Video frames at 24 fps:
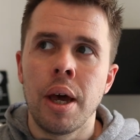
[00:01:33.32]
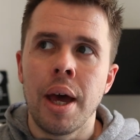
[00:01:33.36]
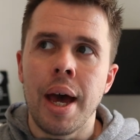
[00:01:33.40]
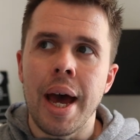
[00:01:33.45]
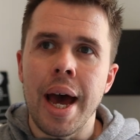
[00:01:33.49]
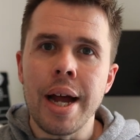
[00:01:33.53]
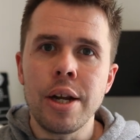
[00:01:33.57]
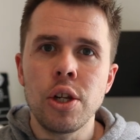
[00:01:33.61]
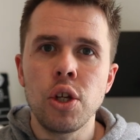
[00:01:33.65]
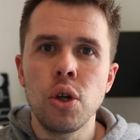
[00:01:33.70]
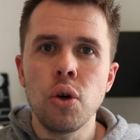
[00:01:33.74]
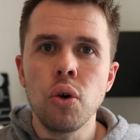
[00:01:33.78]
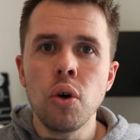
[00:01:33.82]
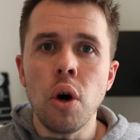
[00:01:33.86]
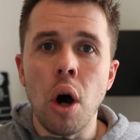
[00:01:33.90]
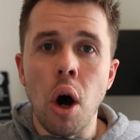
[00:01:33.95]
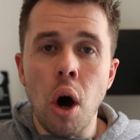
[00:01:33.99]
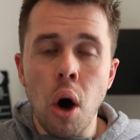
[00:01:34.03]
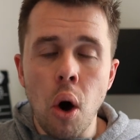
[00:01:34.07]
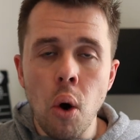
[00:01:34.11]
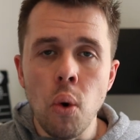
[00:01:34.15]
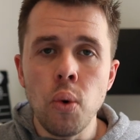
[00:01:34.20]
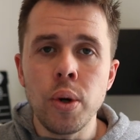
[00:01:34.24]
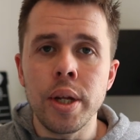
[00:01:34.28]
and you're
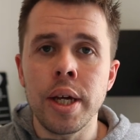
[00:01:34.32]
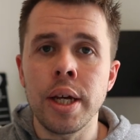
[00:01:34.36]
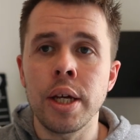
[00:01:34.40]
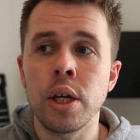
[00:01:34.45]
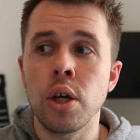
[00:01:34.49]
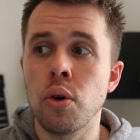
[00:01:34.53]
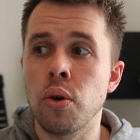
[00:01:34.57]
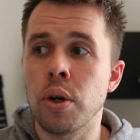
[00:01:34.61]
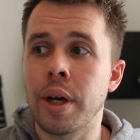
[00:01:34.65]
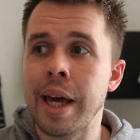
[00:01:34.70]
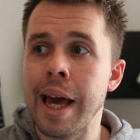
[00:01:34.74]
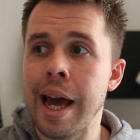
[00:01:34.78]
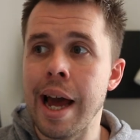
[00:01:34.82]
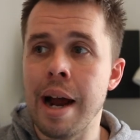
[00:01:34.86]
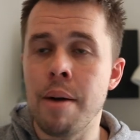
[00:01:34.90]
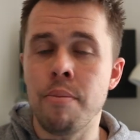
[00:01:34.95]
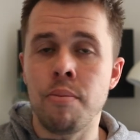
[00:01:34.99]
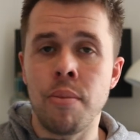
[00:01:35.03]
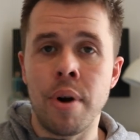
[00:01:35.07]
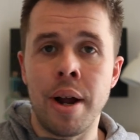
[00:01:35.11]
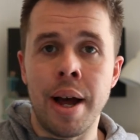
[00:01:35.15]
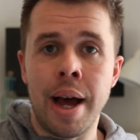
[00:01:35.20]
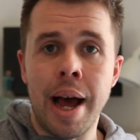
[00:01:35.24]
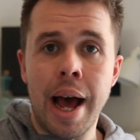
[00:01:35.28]
holding your
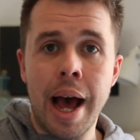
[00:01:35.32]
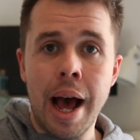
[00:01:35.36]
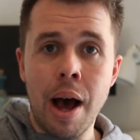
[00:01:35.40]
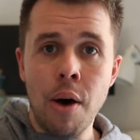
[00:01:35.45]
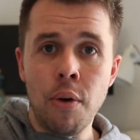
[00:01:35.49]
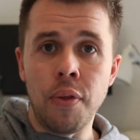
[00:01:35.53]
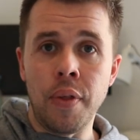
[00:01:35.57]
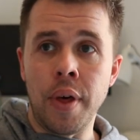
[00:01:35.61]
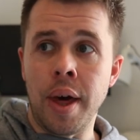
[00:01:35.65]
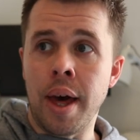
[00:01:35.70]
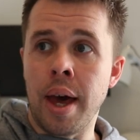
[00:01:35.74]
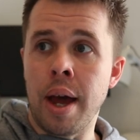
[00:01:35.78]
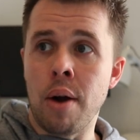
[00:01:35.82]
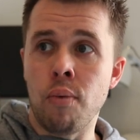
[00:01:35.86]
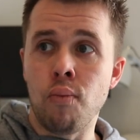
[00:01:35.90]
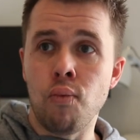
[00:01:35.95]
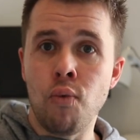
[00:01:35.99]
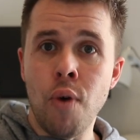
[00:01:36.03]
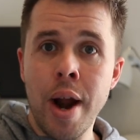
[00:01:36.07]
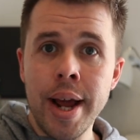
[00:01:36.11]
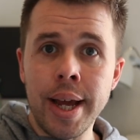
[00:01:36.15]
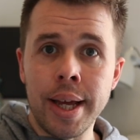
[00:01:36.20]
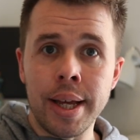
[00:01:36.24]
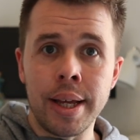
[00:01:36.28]
camera out there
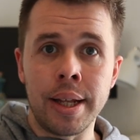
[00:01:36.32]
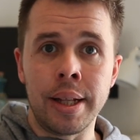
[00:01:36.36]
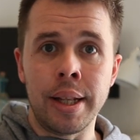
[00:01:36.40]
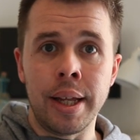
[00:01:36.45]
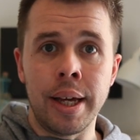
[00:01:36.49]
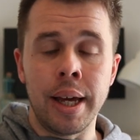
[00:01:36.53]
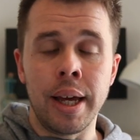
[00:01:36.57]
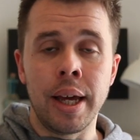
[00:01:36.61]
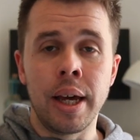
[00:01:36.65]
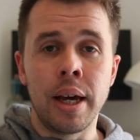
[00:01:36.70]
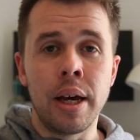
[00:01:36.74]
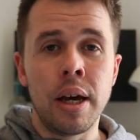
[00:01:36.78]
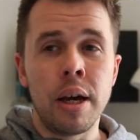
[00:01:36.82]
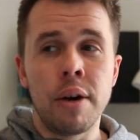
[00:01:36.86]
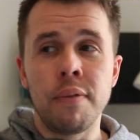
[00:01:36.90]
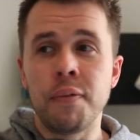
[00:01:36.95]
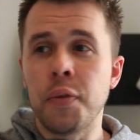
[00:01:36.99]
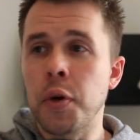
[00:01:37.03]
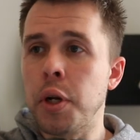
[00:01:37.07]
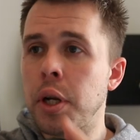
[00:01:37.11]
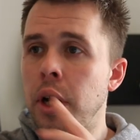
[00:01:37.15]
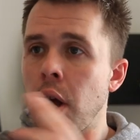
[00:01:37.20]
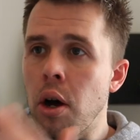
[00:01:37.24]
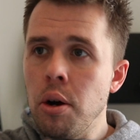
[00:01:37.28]
regularly
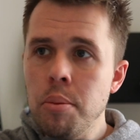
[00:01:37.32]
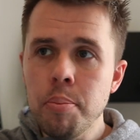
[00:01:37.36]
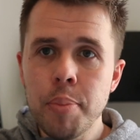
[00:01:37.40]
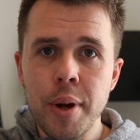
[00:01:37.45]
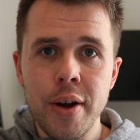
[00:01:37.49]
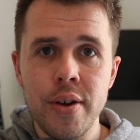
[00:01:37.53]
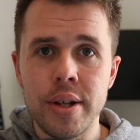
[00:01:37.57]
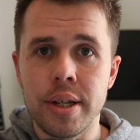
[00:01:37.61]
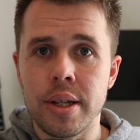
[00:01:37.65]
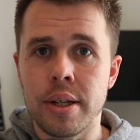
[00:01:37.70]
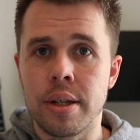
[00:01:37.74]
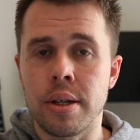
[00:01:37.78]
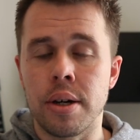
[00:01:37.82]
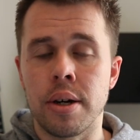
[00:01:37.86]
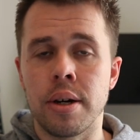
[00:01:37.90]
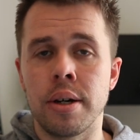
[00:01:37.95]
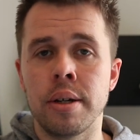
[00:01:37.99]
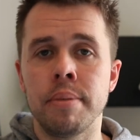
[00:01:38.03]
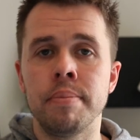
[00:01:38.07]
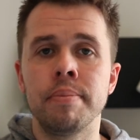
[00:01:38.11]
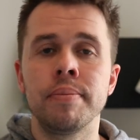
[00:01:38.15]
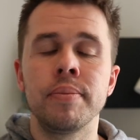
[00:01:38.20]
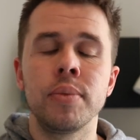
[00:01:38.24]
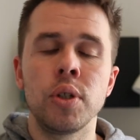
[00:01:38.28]
for long periods of
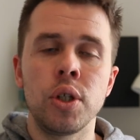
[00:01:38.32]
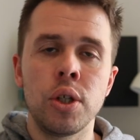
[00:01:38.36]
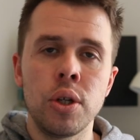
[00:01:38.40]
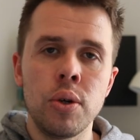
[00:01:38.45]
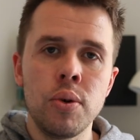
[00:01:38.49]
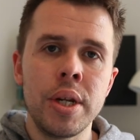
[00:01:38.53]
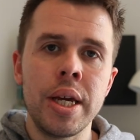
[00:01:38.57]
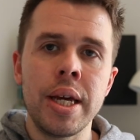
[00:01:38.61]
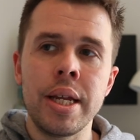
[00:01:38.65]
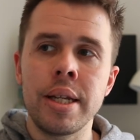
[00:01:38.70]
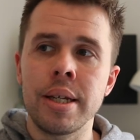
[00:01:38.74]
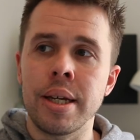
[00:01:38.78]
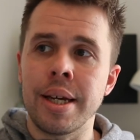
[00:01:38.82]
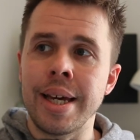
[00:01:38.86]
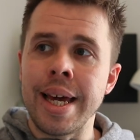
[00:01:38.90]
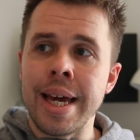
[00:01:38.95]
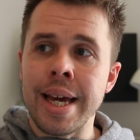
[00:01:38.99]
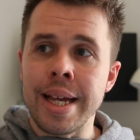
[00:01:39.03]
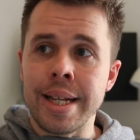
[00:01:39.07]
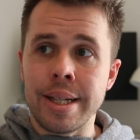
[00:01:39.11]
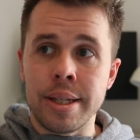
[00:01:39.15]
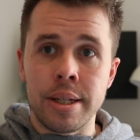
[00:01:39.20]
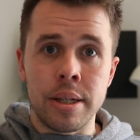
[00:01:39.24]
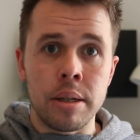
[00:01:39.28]
time, you need
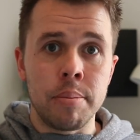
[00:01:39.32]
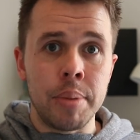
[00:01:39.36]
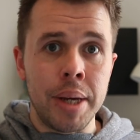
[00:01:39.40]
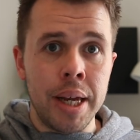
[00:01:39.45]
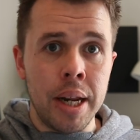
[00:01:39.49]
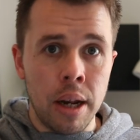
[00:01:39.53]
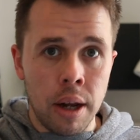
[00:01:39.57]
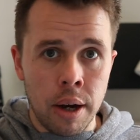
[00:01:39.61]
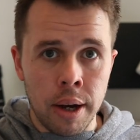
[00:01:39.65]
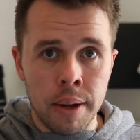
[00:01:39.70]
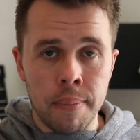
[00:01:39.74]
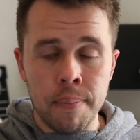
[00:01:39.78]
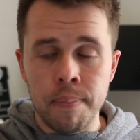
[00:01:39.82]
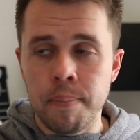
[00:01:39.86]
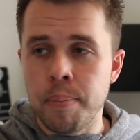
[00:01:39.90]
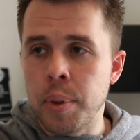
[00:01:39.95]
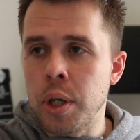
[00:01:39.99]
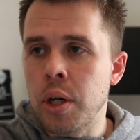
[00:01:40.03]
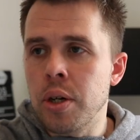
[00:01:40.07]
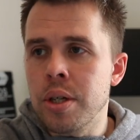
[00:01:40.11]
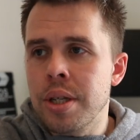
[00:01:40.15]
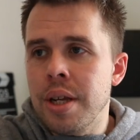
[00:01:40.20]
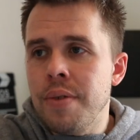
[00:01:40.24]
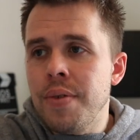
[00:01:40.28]
it to be light.
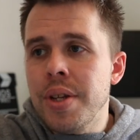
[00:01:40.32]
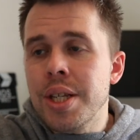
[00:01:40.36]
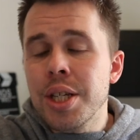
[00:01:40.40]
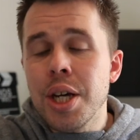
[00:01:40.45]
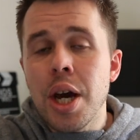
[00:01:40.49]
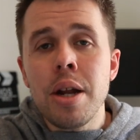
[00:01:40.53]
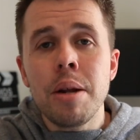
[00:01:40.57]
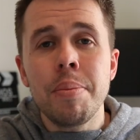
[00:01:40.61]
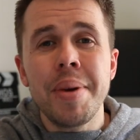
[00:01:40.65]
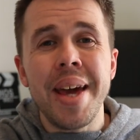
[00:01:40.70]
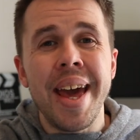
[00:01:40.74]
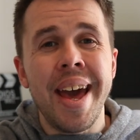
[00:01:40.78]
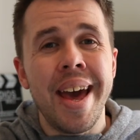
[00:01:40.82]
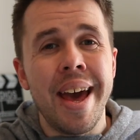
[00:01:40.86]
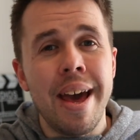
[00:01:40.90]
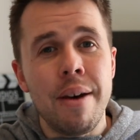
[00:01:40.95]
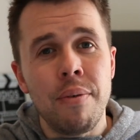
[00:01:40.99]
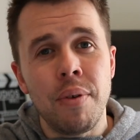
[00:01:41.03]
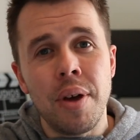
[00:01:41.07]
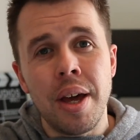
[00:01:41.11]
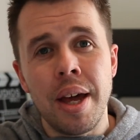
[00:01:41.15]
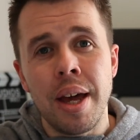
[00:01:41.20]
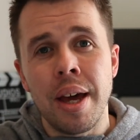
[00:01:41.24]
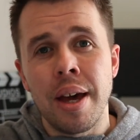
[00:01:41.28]
Because if it's gonna be
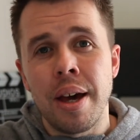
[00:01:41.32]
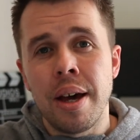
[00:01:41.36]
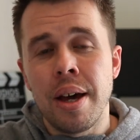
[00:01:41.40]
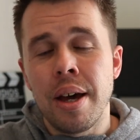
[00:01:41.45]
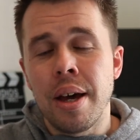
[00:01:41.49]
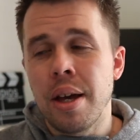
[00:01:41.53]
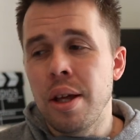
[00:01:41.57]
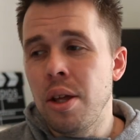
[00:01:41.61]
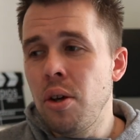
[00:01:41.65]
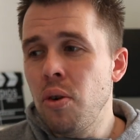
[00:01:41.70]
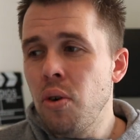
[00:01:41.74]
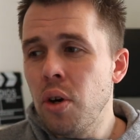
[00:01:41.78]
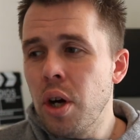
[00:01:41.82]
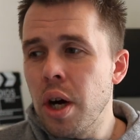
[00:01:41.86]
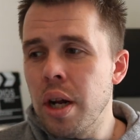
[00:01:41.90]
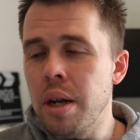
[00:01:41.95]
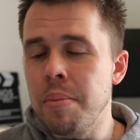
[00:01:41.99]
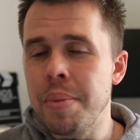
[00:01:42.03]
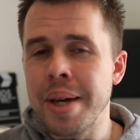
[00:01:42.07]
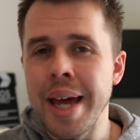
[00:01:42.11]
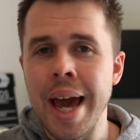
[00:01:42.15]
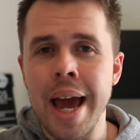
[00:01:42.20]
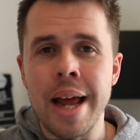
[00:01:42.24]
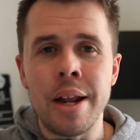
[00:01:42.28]
heavy, you're gonna
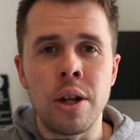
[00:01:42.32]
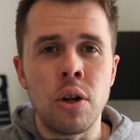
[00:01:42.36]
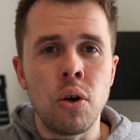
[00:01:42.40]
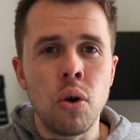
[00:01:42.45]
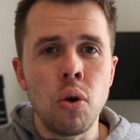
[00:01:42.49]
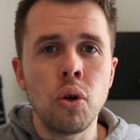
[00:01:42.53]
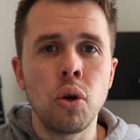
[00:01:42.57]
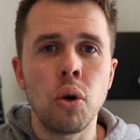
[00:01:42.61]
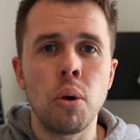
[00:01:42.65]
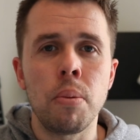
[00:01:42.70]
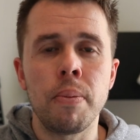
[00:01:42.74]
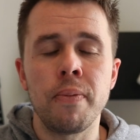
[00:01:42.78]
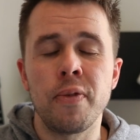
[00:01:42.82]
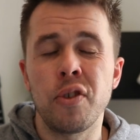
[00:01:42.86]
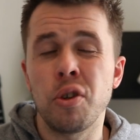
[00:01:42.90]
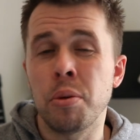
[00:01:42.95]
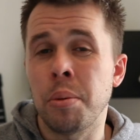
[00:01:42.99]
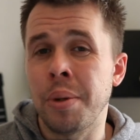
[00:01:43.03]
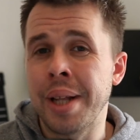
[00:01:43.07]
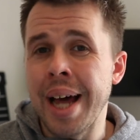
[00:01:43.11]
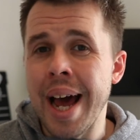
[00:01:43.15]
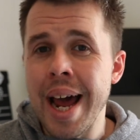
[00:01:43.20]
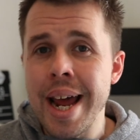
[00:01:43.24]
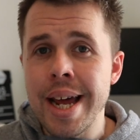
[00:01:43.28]
be getting an
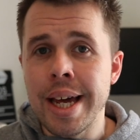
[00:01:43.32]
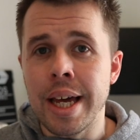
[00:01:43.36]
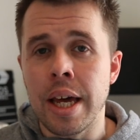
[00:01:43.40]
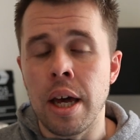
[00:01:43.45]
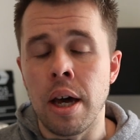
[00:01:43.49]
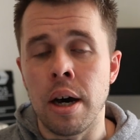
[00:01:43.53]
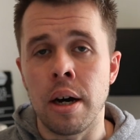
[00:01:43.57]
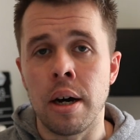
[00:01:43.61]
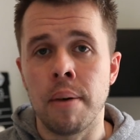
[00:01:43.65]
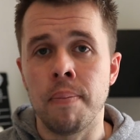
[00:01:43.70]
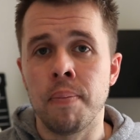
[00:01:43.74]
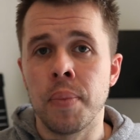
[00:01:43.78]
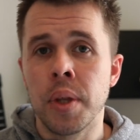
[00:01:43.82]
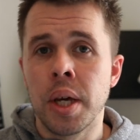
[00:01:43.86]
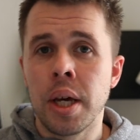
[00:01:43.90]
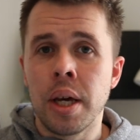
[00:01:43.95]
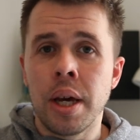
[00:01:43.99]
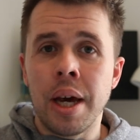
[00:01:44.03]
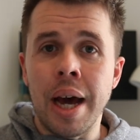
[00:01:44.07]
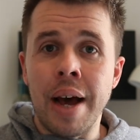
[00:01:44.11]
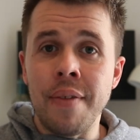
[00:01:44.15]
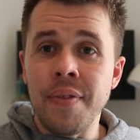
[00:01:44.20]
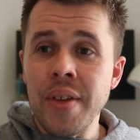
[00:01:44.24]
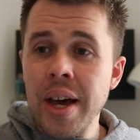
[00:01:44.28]
uncomfortable achy arm,
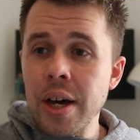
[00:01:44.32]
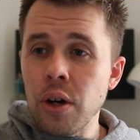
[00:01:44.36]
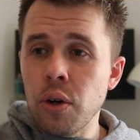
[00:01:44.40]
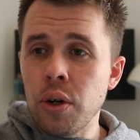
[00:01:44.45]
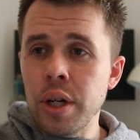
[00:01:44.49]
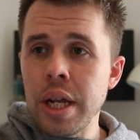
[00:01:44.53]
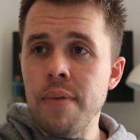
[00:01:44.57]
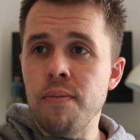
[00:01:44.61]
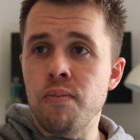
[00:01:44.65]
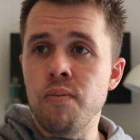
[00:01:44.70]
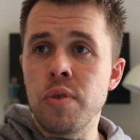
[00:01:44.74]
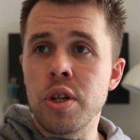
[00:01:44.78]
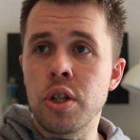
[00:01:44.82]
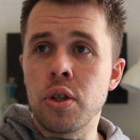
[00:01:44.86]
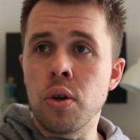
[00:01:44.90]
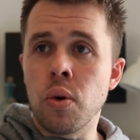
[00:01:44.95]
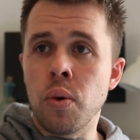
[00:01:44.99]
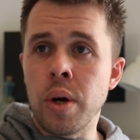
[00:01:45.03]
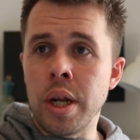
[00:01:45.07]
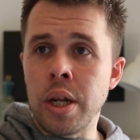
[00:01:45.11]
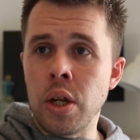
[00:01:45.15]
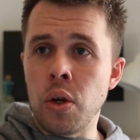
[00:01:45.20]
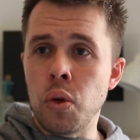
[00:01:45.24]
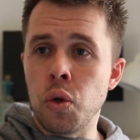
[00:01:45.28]
and that could even
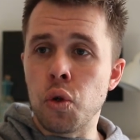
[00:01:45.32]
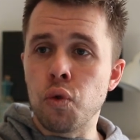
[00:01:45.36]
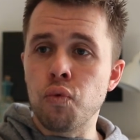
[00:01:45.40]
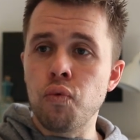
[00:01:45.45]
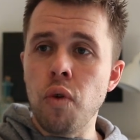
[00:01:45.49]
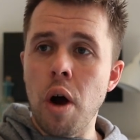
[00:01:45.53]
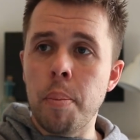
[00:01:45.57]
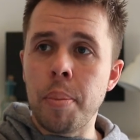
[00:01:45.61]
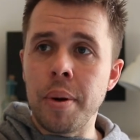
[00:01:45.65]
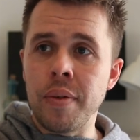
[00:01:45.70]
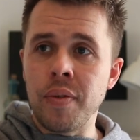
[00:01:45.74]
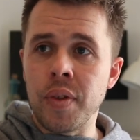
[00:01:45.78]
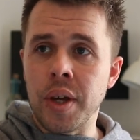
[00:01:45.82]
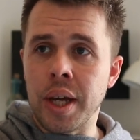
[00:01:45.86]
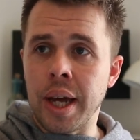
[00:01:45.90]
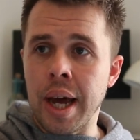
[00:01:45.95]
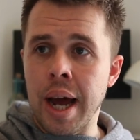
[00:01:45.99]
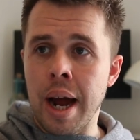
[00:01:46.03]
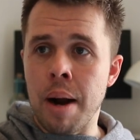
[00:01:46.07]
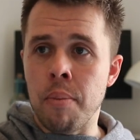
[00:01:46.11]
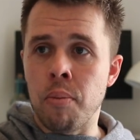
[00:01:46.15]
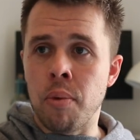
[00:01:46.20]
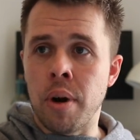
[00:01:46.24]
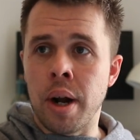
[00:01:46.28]
result in you dropping the
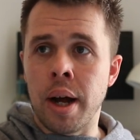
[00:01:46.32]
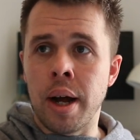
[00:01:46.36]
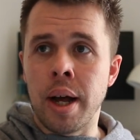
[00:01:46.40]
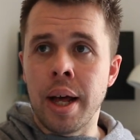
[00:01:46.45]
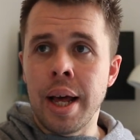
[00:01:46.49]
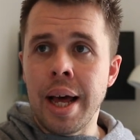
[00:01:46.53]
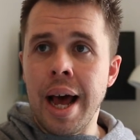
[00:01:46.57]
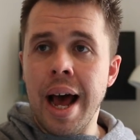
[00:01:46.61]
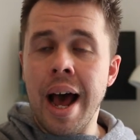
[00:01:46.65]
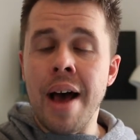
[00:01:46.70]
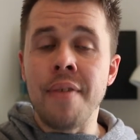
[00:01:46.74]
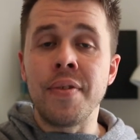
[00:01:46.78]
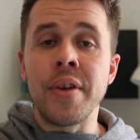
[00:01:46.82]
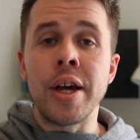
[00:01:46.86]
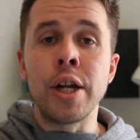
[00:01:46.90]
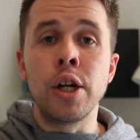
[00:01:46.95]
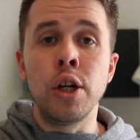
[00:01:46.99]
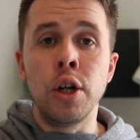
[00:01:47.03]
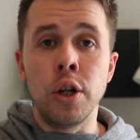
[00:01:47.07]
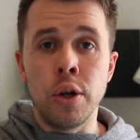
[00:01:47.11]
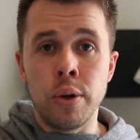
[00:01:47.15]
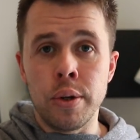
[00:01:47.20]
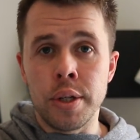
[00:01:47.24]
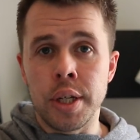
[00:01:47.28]
camera and then
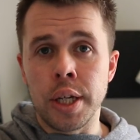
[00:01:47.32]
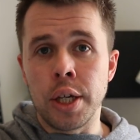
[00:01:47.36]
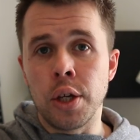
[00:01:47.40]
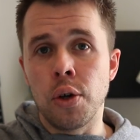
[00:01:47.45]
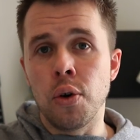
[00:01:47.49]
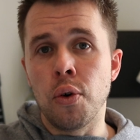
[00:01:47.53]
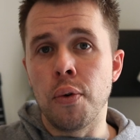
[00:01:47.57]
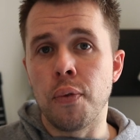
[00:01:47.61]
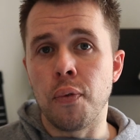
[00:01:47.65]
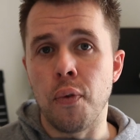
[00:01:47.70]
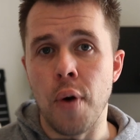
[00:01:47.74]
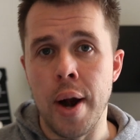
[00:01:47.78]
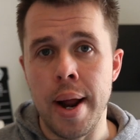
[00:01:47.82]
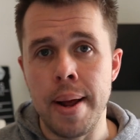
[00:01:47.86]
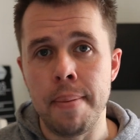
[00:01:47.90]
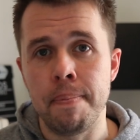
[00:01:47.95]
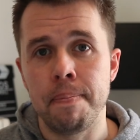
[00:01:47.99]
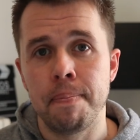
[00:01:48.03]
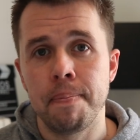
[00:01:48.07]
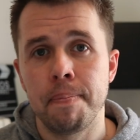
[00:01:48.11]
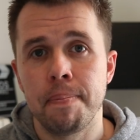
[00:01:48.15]
losing your frame.